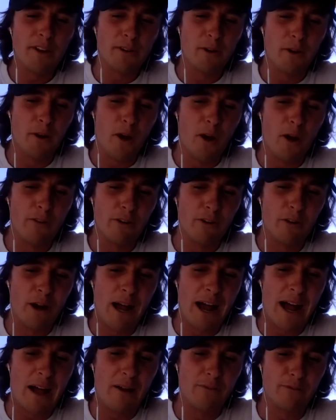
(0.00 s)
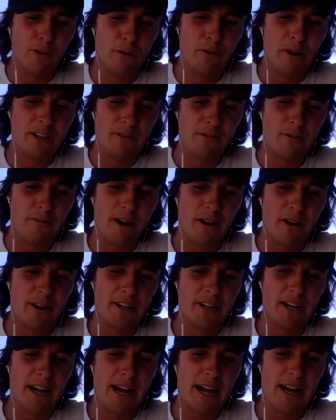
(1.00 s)
got over, flew into
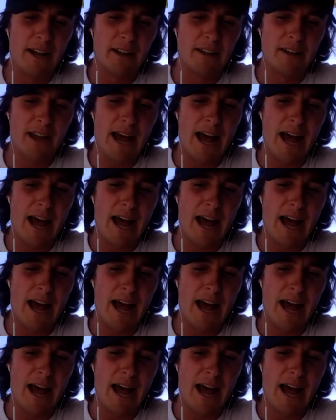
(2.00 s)
America.